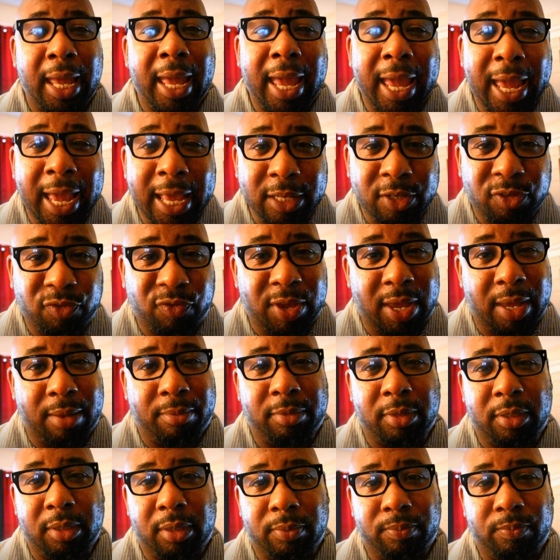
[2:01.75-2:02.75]
as family.
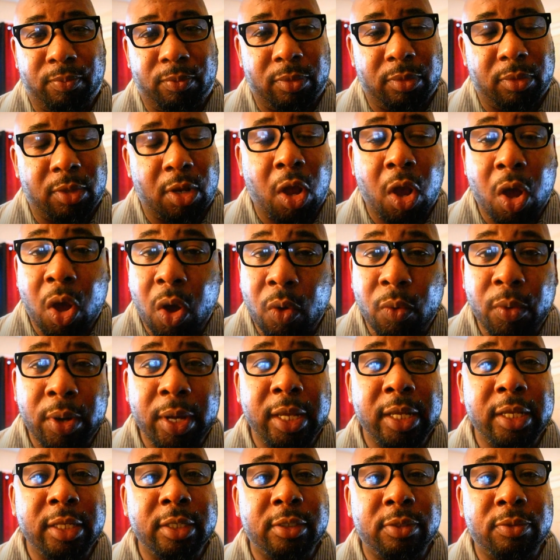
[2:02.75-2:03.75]

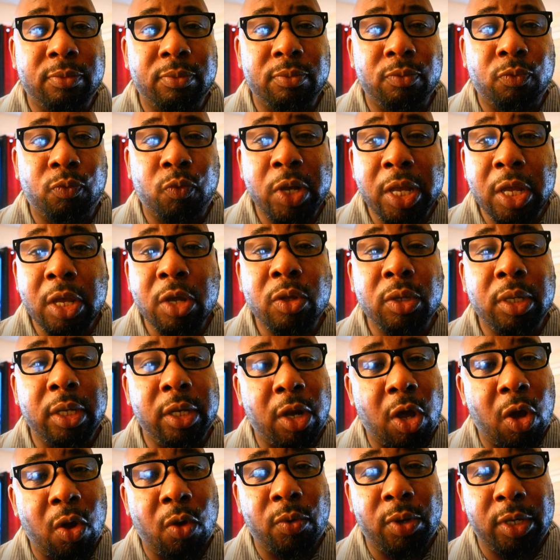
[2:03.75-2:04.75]
Always will
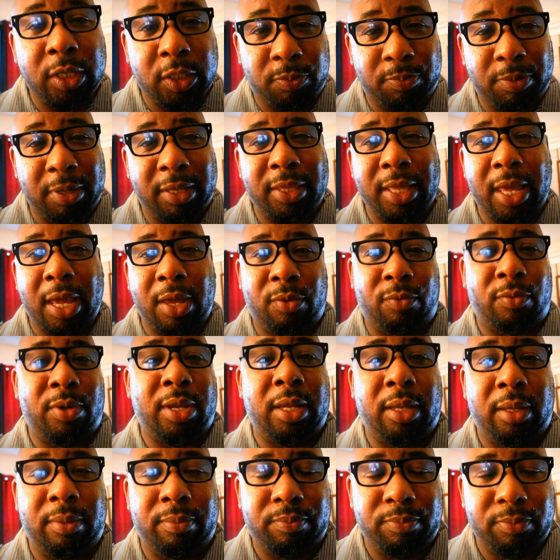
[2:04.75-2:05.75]
and always be that way.
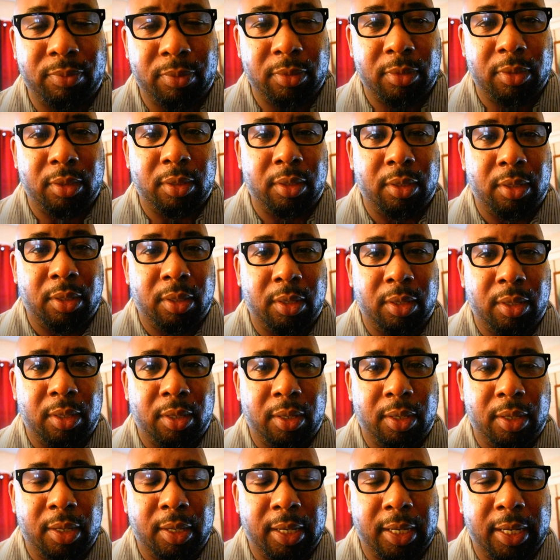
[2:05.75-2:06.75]

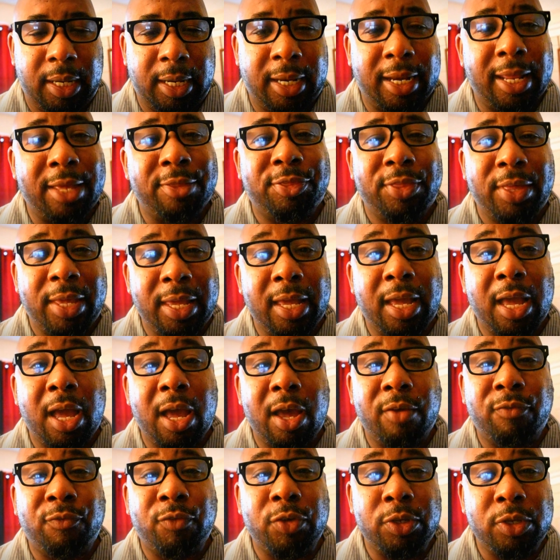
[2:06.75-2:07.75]
And I thank
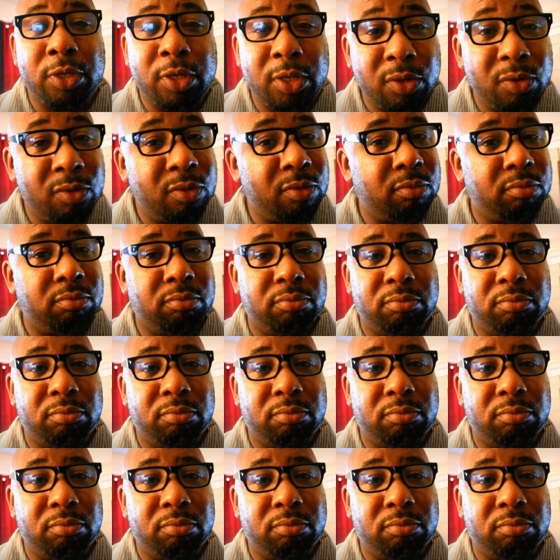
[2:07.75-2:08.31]
God for you,